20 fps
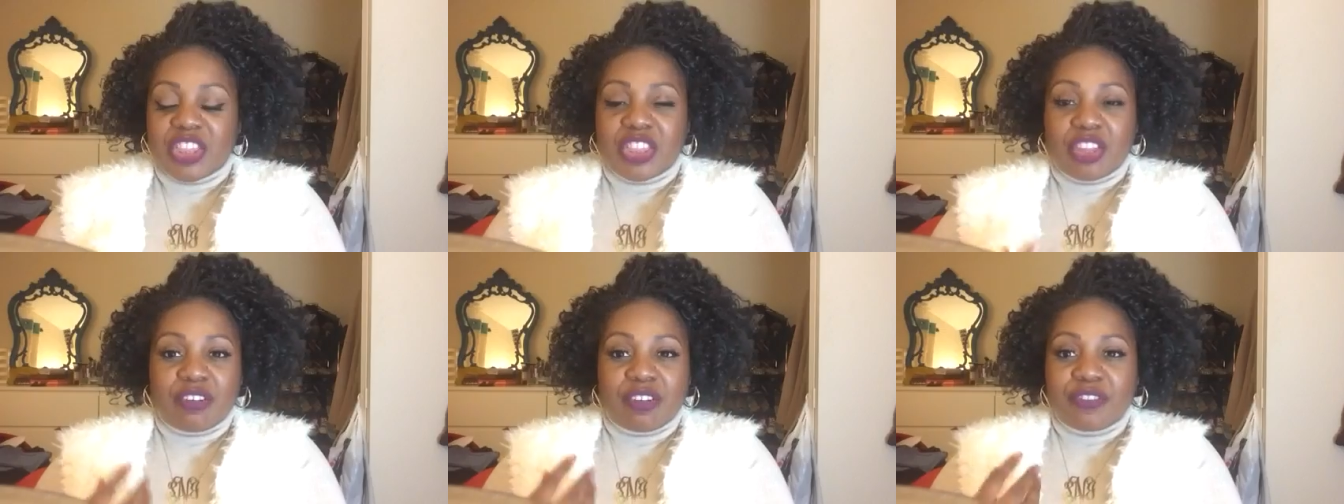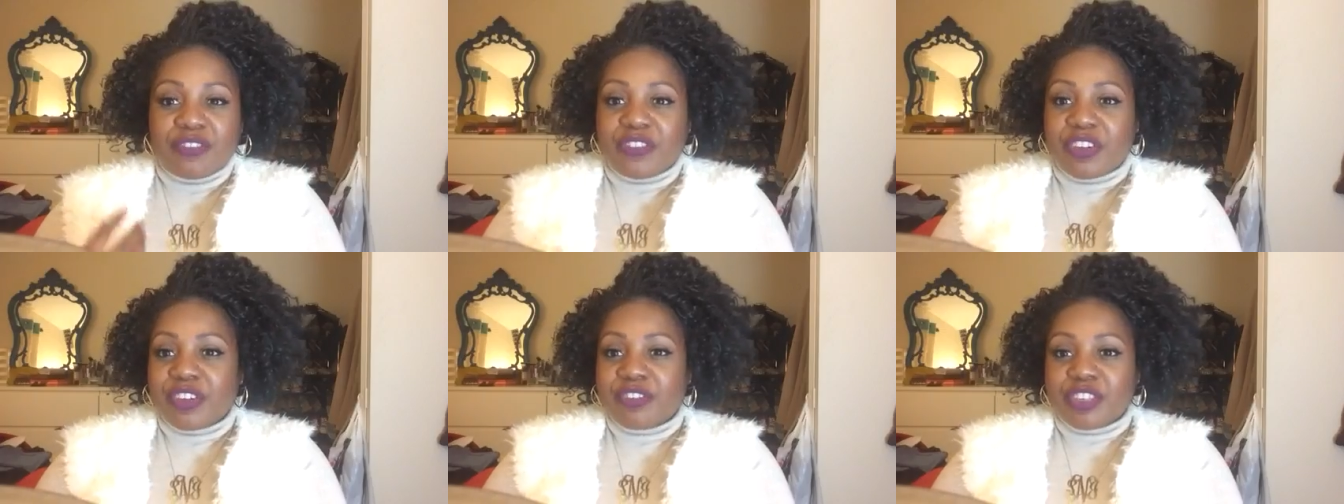they're
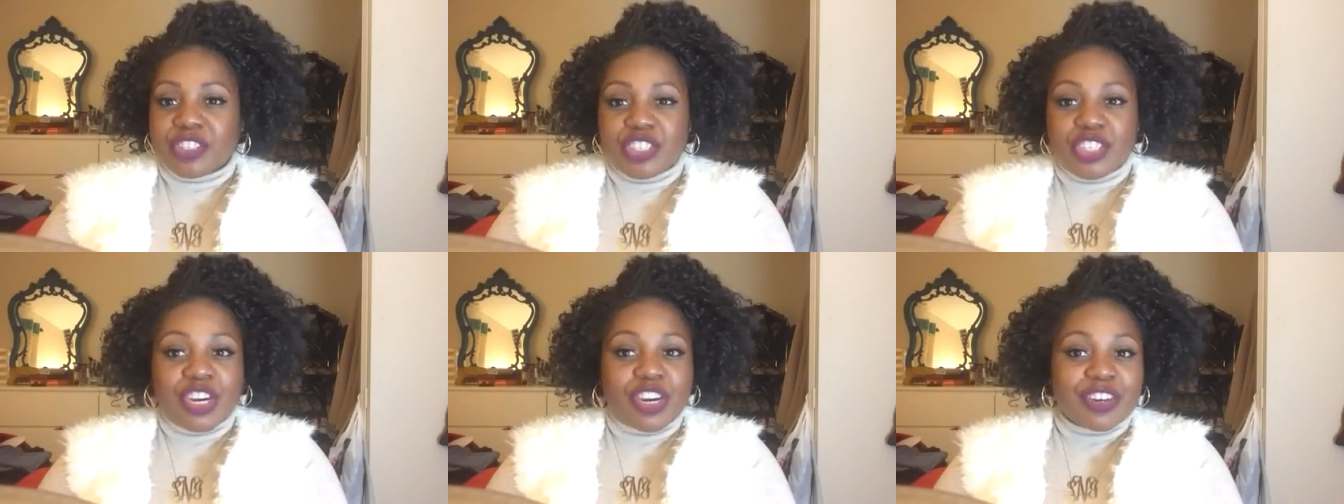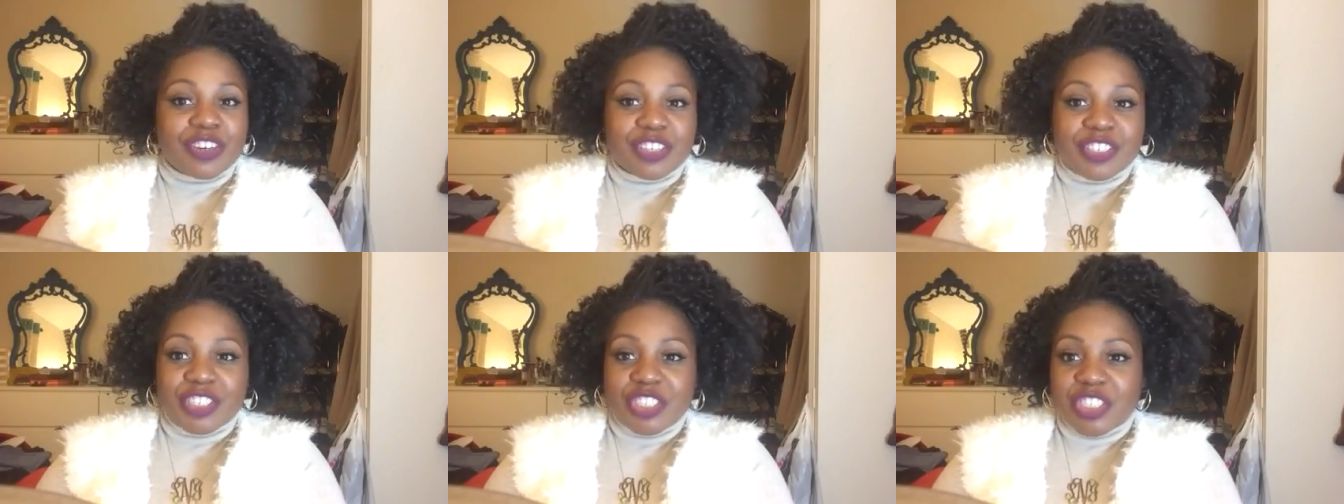in front of a
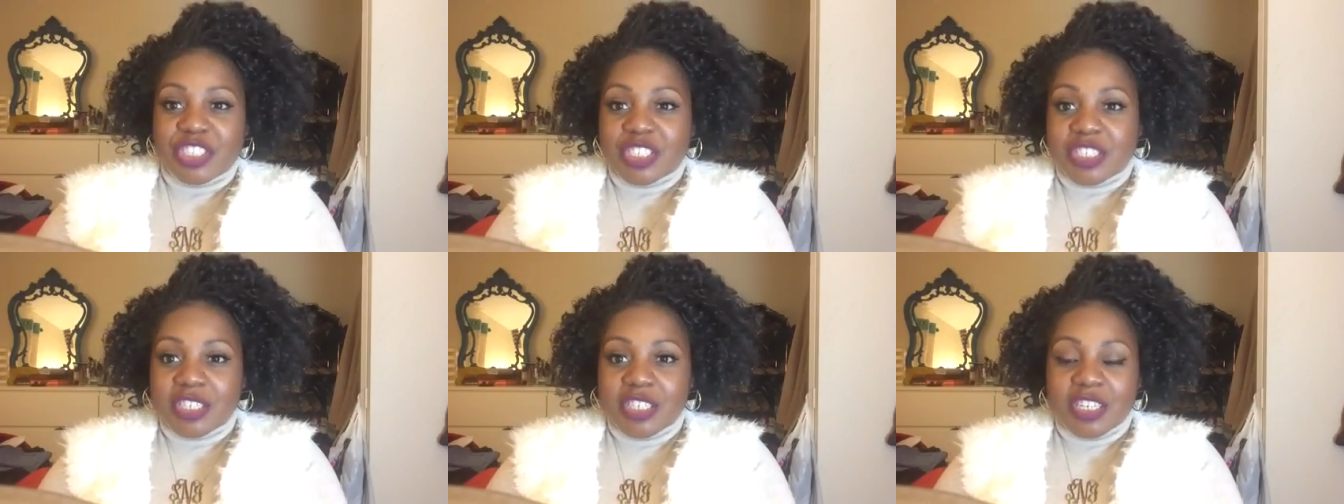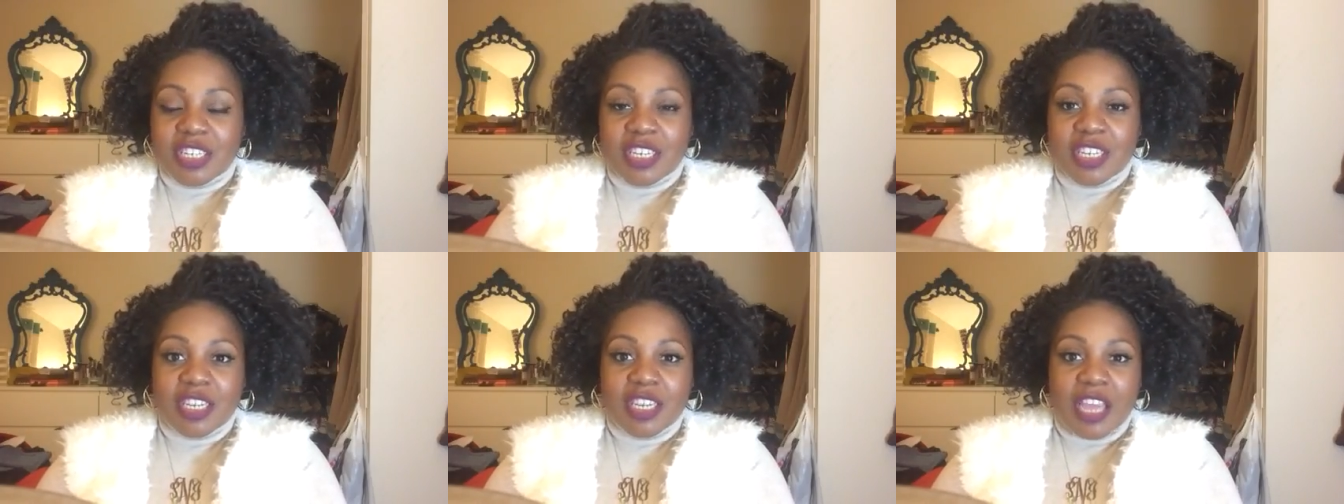church
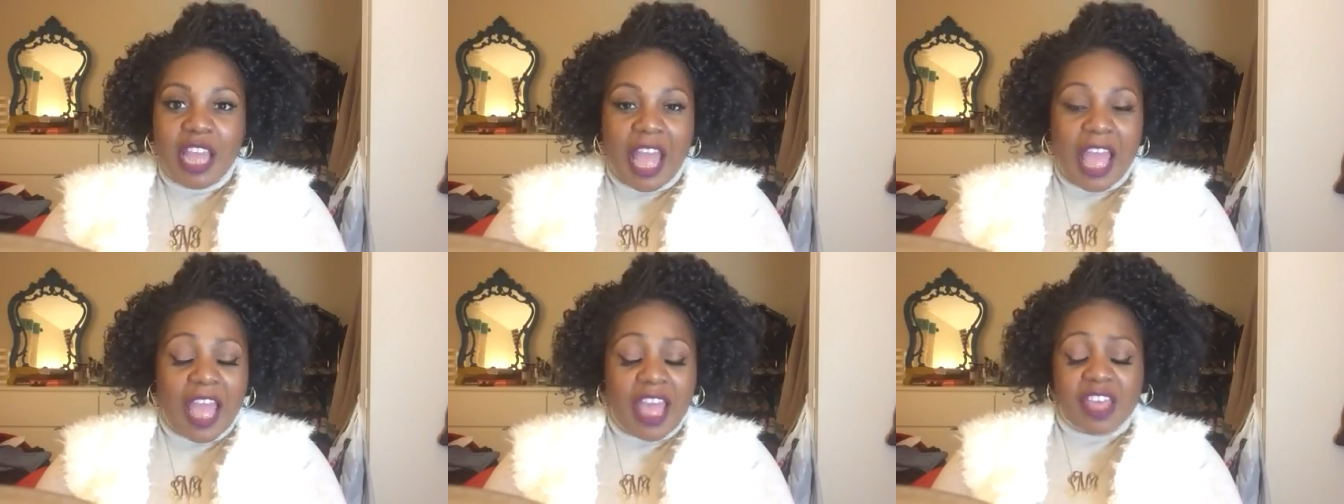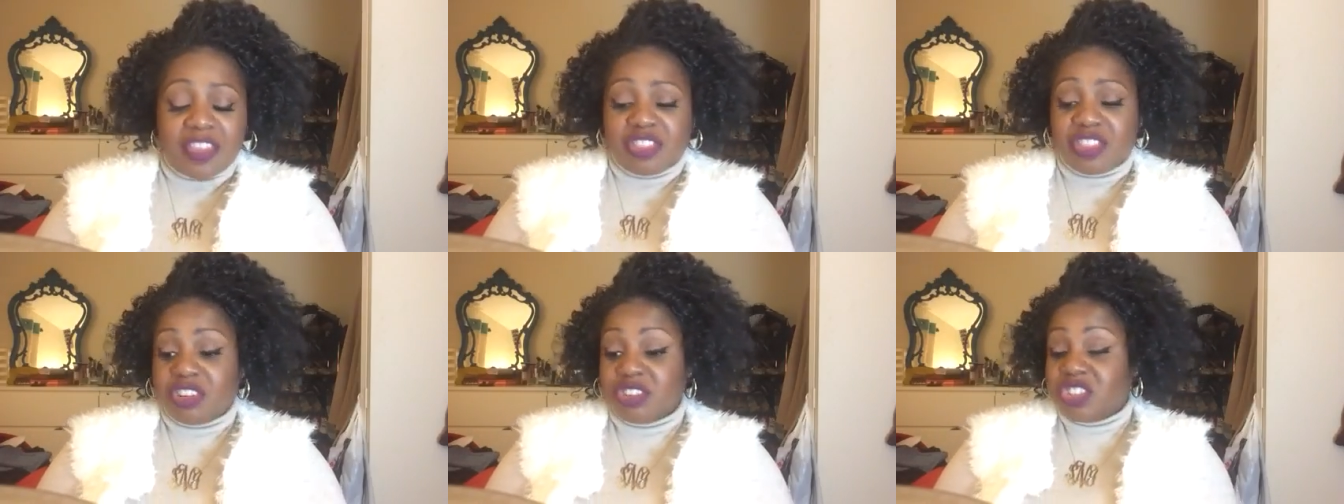
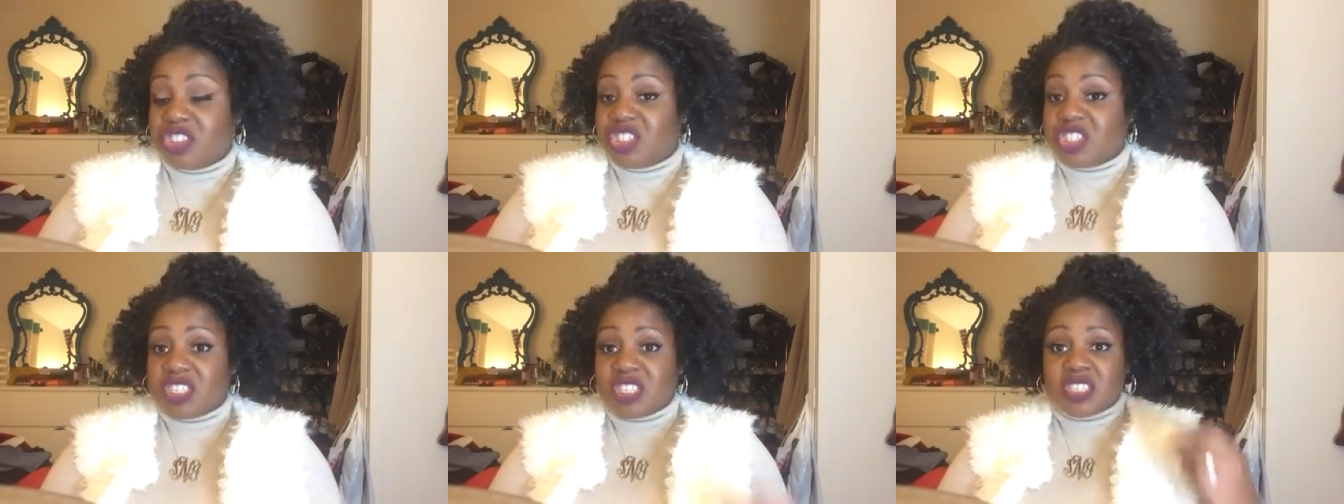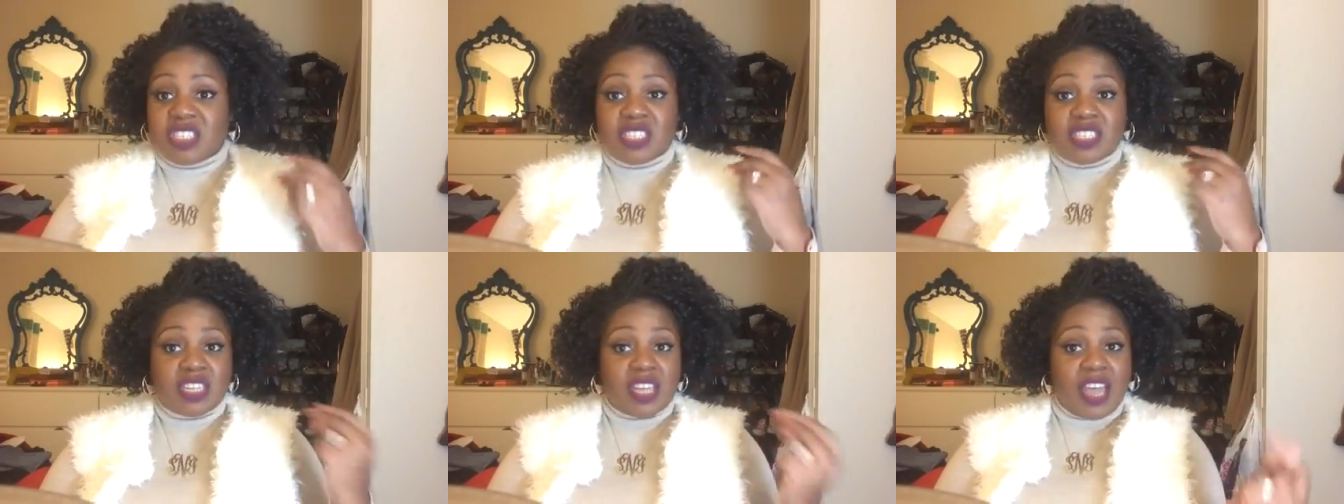and they're
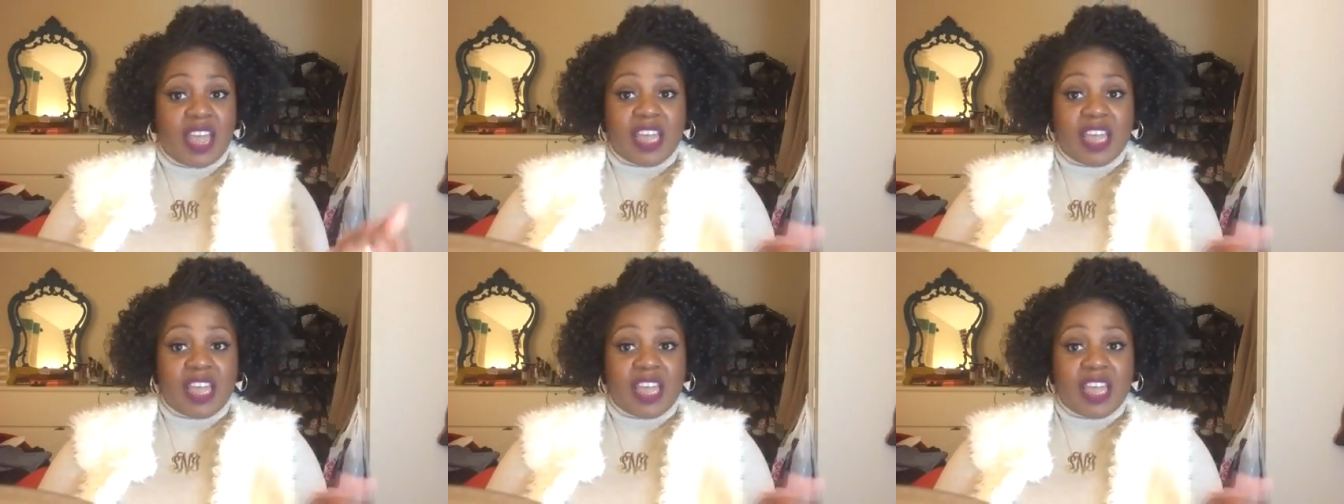just